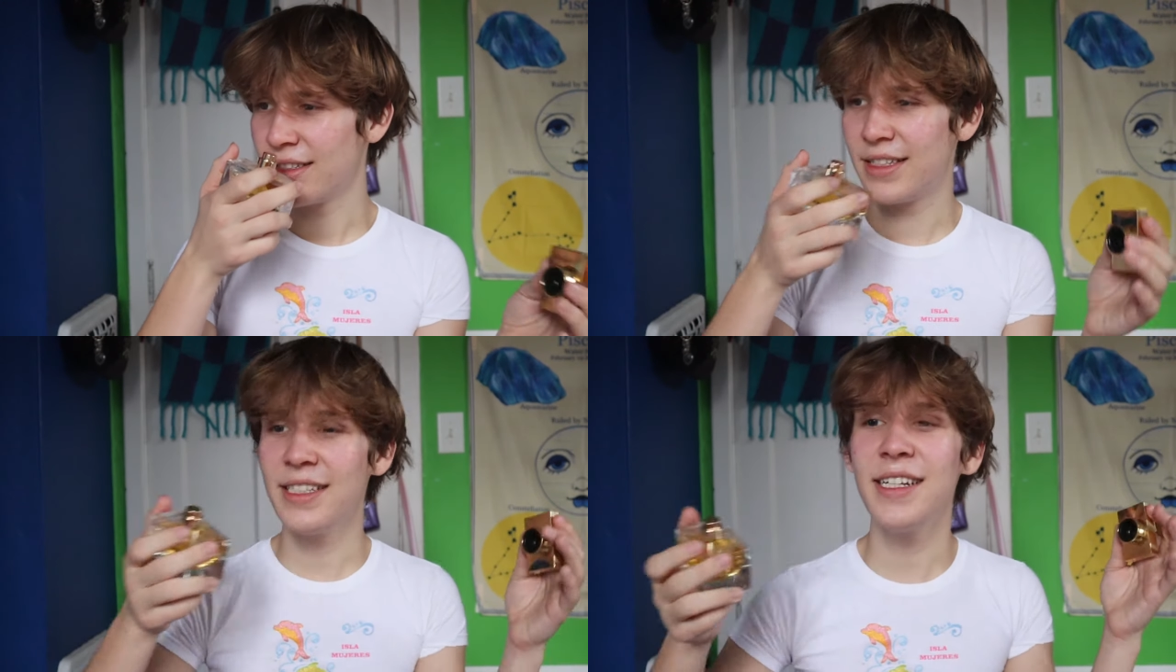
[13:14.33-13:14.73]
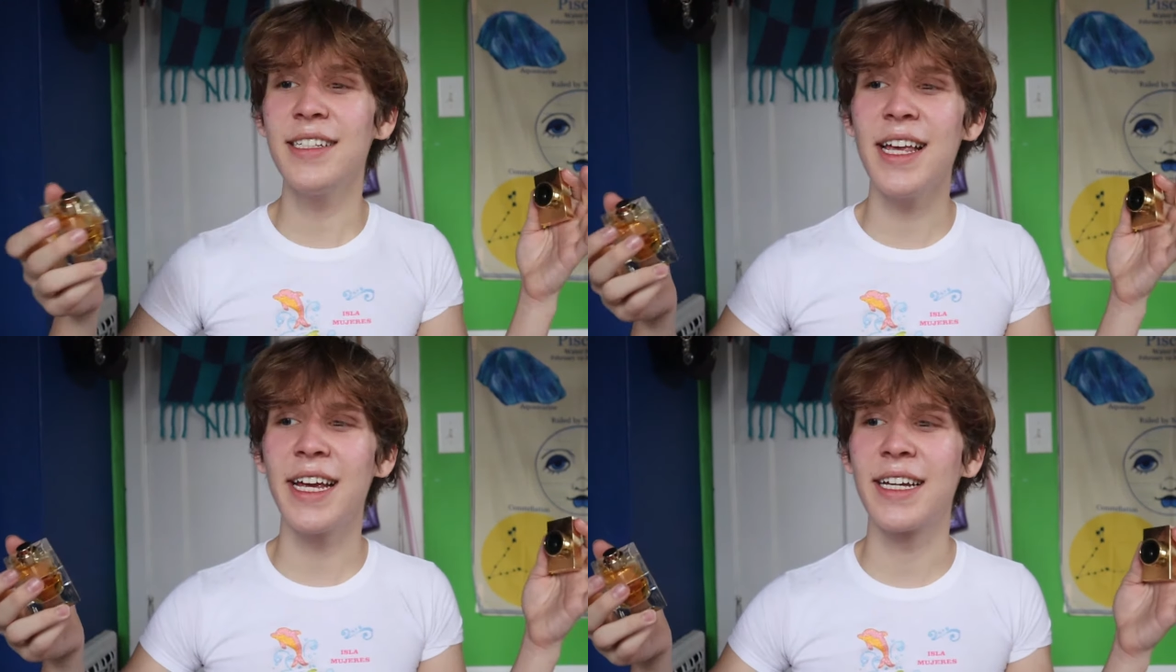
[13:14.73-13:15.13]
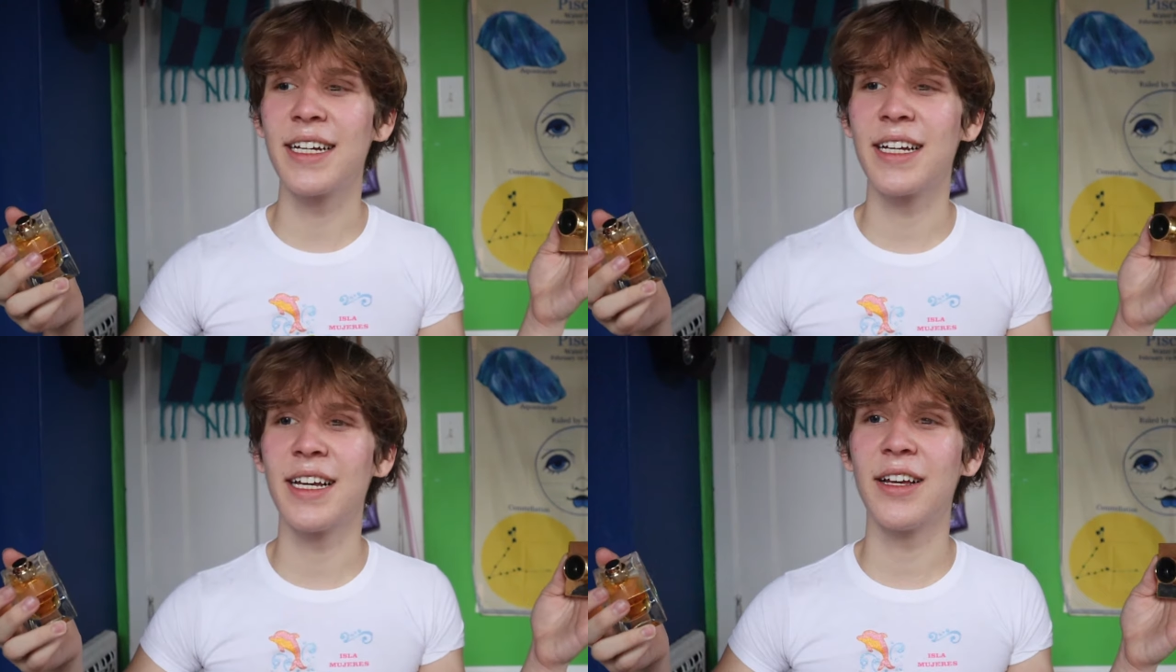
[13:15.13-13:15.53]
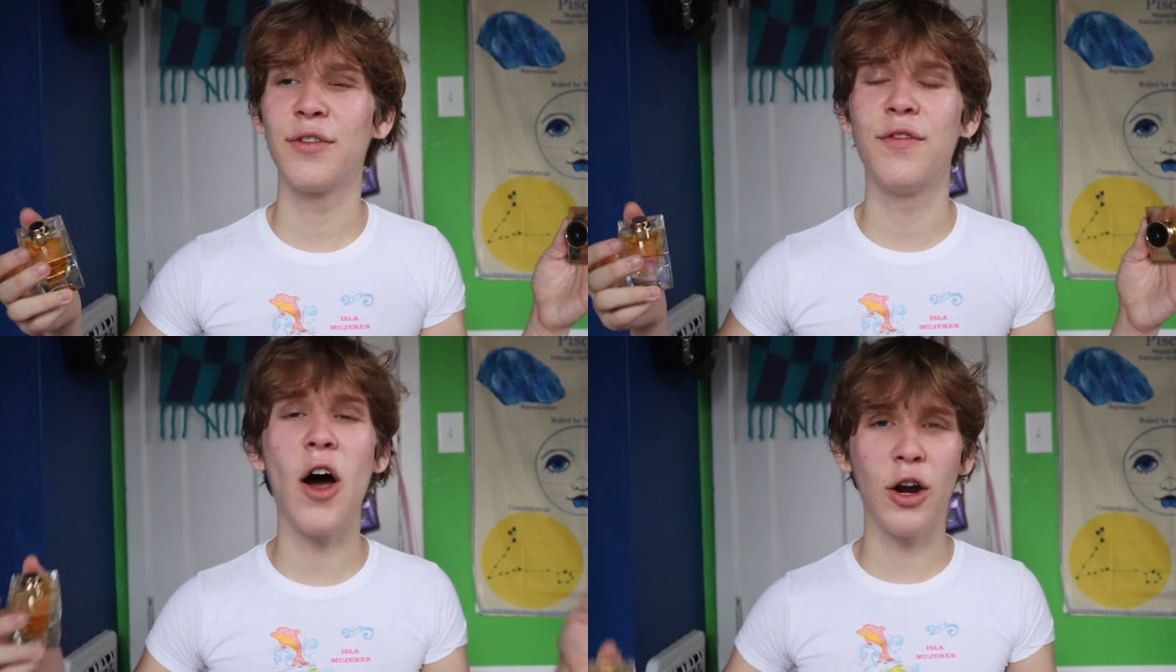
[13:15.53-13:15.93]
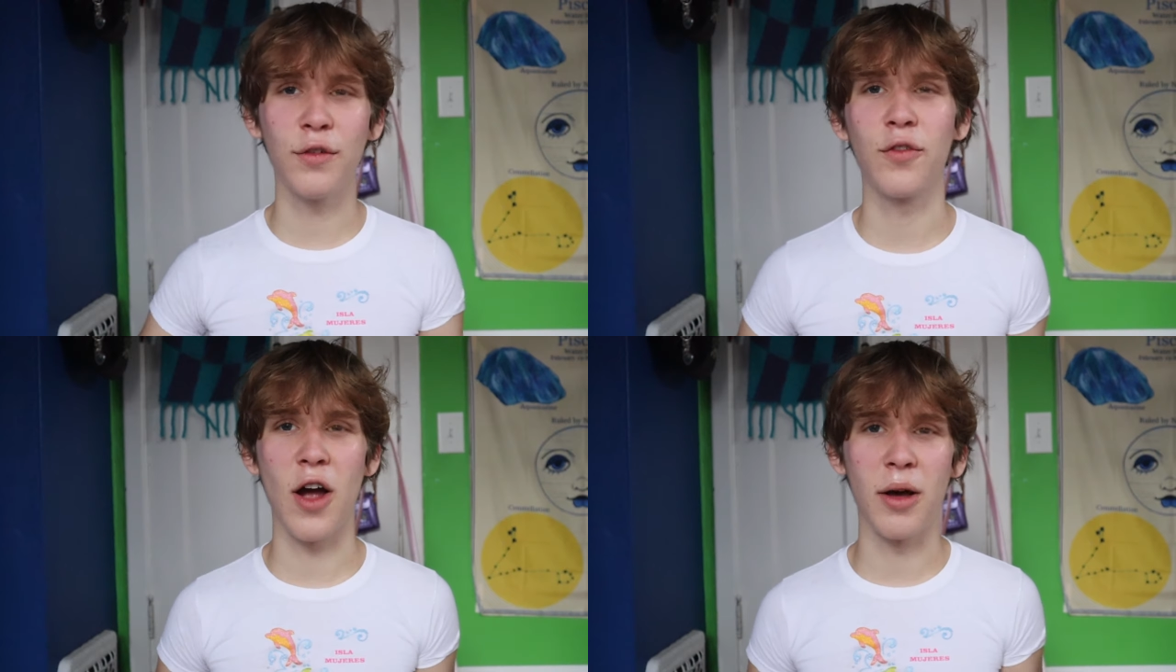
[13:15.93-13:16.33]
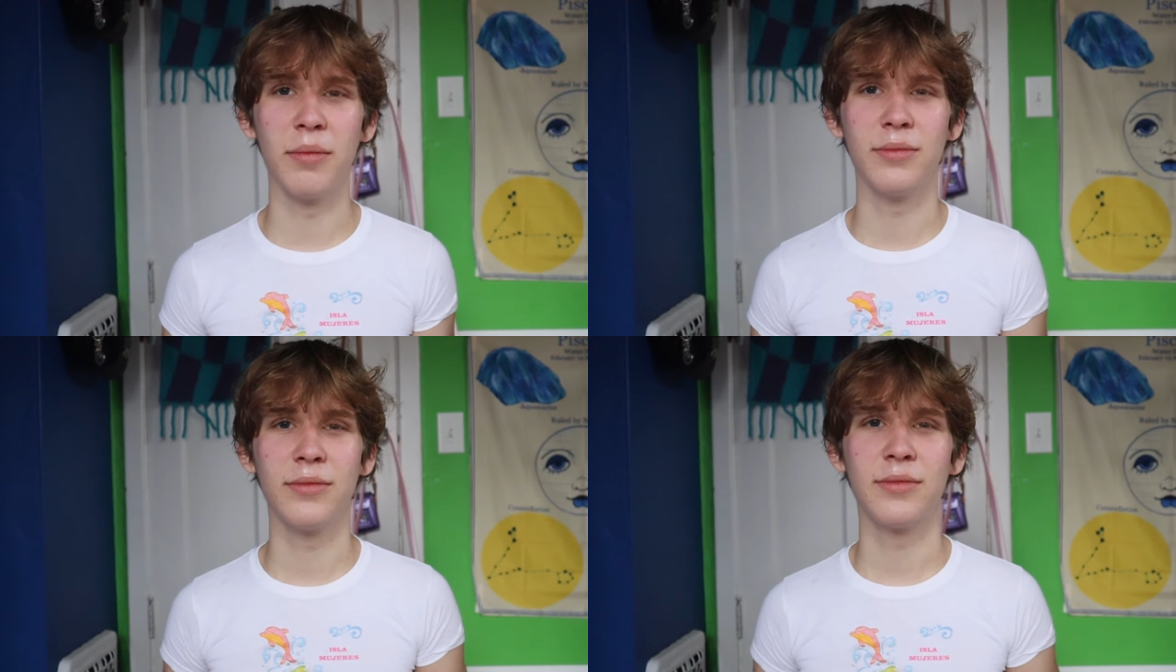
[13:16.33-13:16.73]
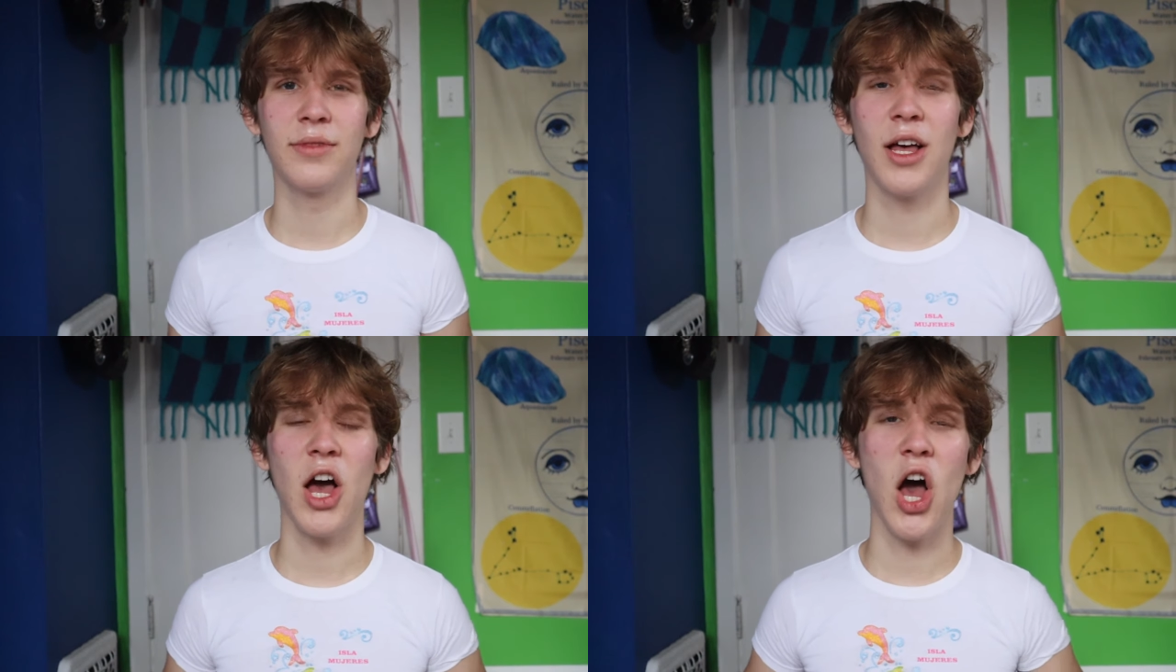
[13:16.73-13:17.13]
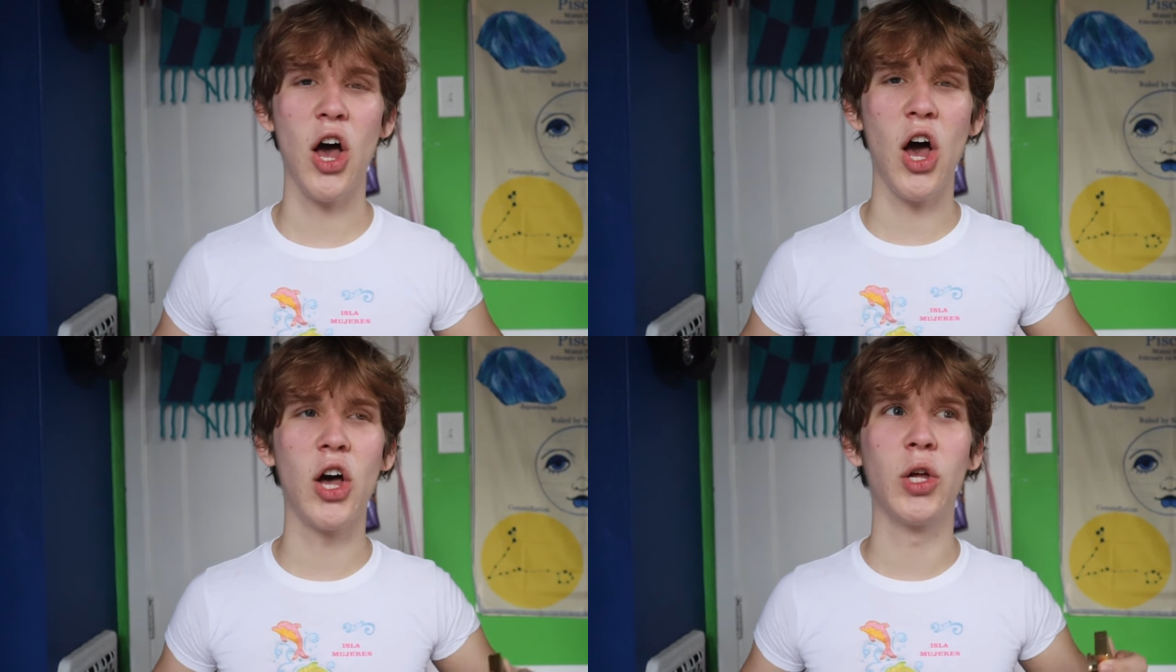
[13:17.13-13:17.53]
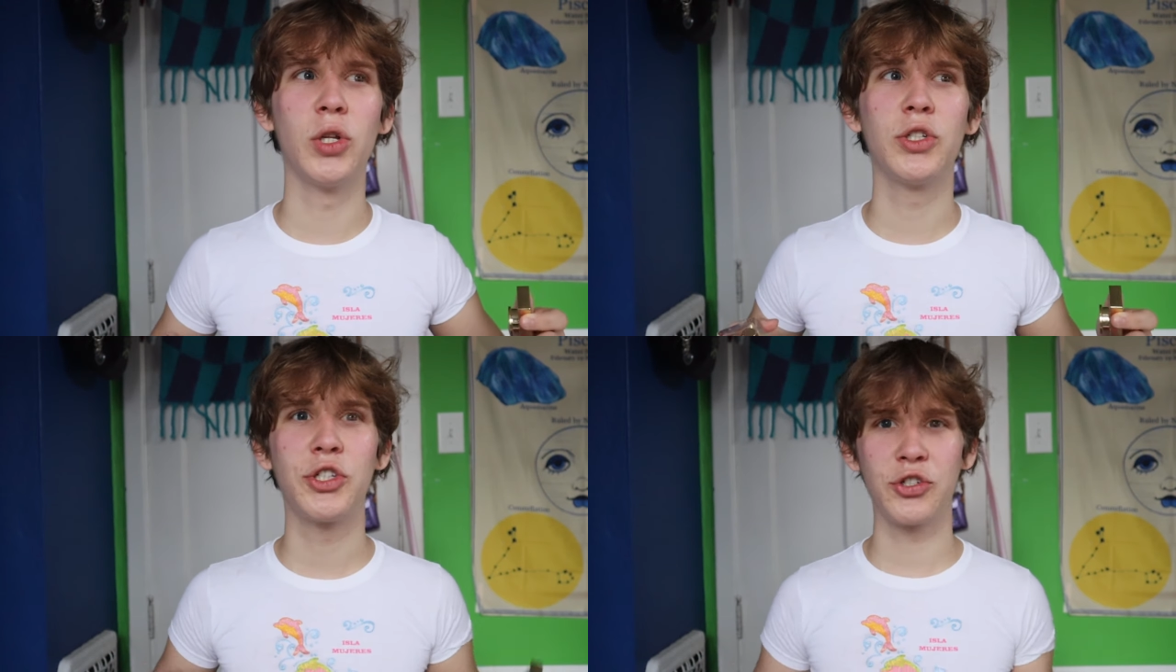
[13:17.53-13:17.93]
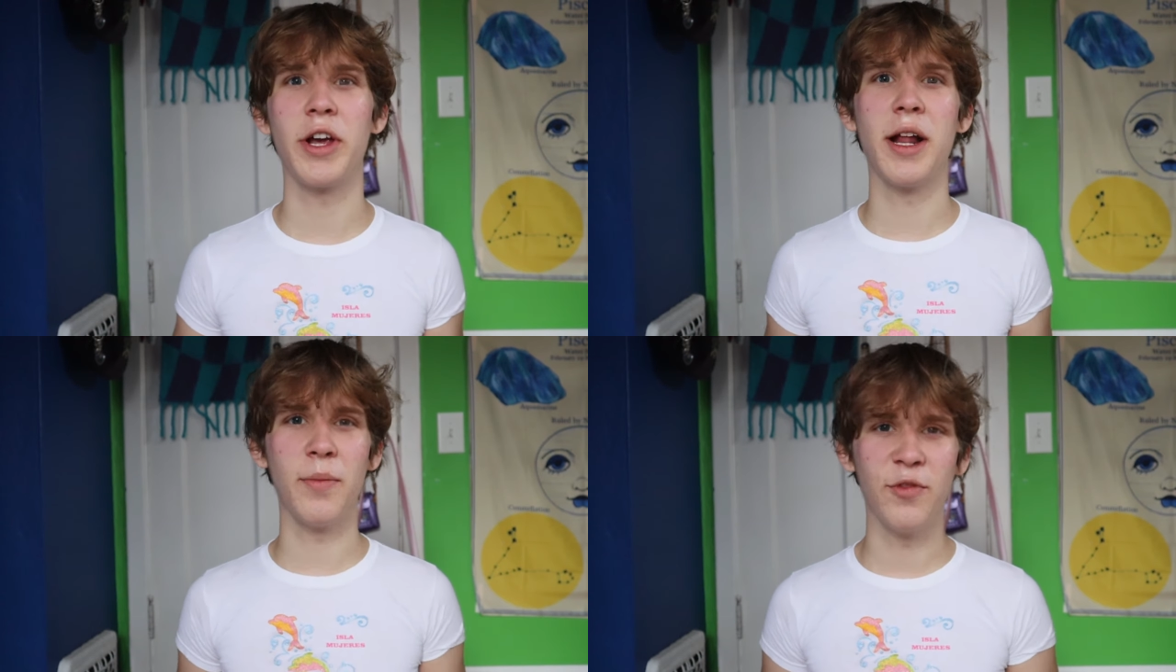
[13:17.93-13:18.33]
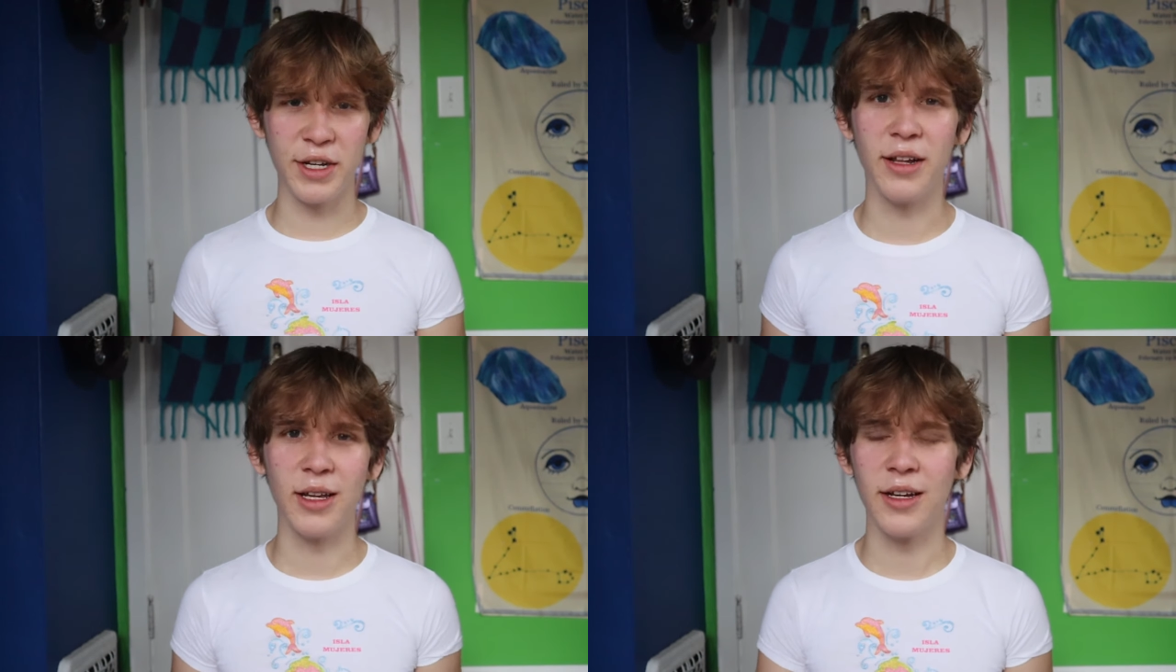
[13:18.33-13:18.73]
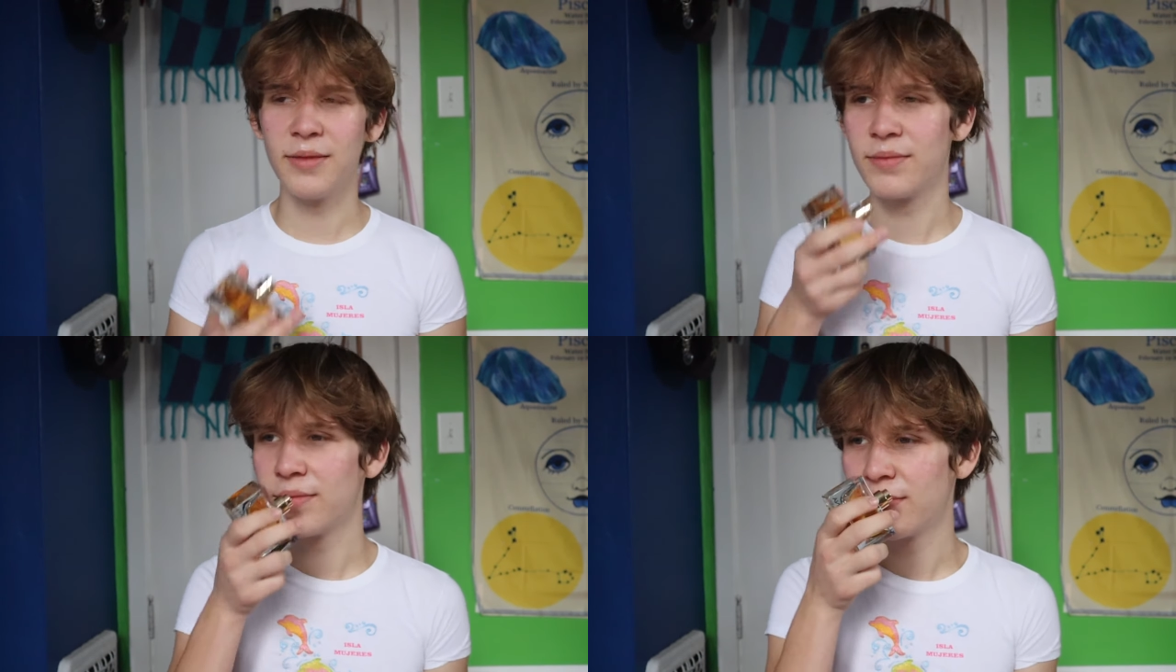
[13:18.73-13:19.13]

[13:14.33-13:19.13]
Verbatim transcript: this is like far from a straight up vanilla.